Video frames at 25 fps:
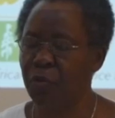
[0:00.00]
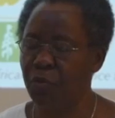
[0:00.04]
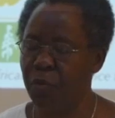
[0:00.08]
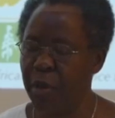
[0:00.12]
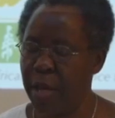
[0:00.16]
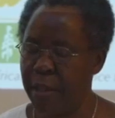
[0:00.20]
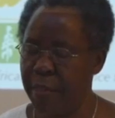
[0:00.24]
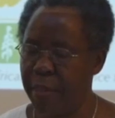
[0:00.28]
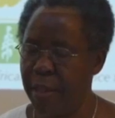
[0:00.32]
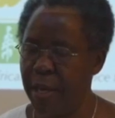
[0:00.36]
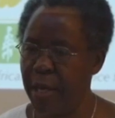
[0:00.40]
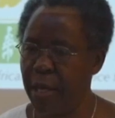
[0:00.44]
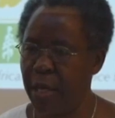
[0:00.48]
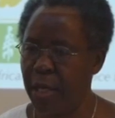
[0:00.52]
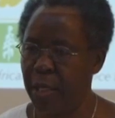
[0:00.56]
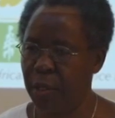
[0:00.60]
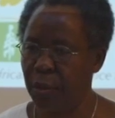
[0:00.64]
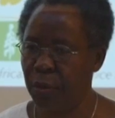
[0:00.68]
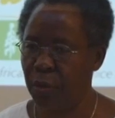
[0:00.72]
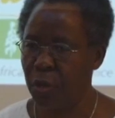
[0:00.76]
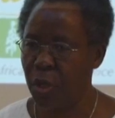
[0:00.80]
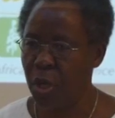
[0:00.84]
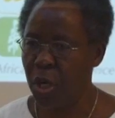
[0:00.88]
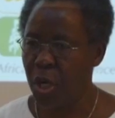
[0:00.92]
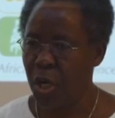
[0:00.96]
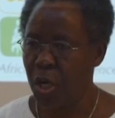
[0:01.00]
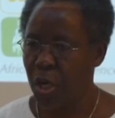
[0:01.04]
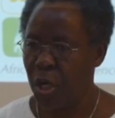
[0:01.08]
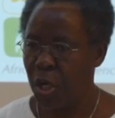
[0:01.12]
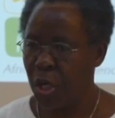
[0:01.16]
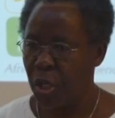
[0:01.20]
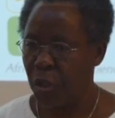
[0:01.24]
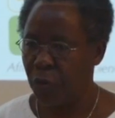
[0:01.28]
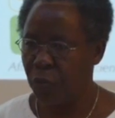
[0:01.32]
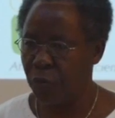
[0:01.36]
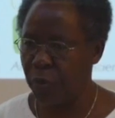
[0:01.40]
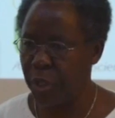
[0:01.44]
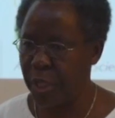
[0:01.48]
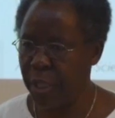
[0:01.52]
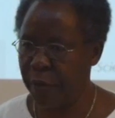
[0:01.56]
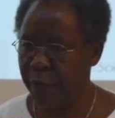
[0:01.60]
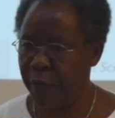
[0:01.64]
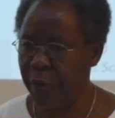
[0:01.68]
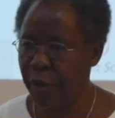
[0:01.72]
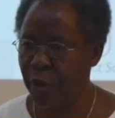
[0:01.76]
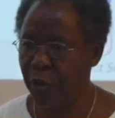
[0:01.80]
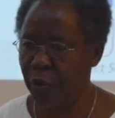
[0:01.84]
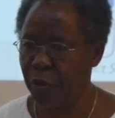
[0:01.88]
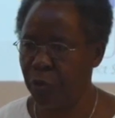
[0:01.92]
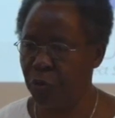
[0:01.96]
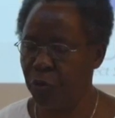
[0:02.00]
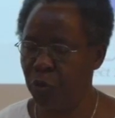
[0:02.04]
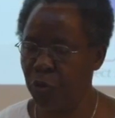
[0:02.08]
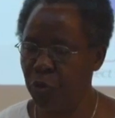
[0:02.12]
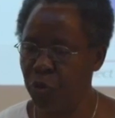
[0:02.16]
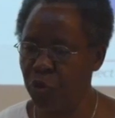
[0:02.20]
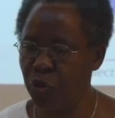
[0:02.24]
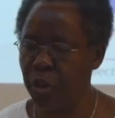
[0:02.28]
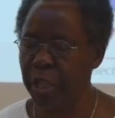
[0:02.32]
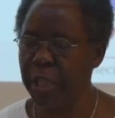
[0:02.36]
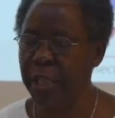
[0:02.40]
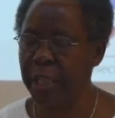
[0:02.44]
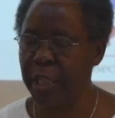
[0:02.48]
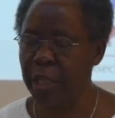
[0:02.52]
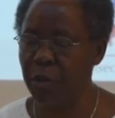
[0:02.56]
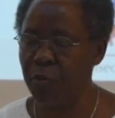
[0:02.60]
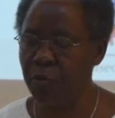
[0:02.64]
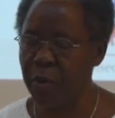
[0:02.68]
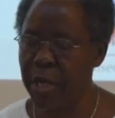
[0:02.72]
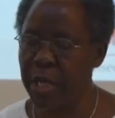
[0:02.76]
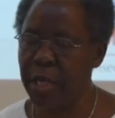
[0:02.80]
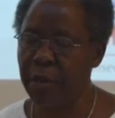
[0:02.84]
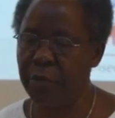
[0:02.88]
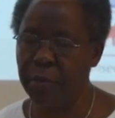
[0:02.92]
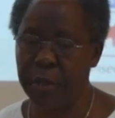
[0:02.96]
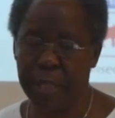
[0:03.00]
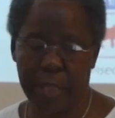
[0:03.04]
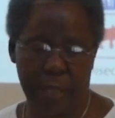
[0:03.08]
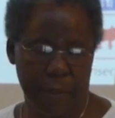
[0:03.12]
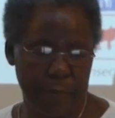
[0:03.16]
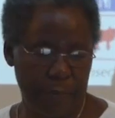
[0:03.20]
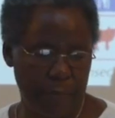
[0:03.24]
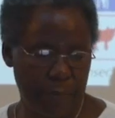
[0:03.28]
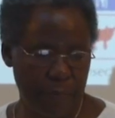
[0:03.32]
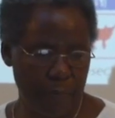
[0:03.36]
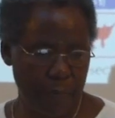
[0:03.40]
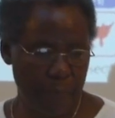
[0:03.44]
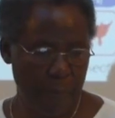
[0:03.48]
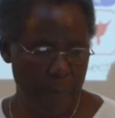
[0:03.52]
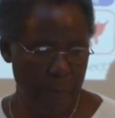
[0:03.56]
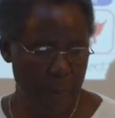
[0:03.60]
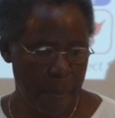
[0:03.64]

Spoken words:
that we are there to jointly work with them.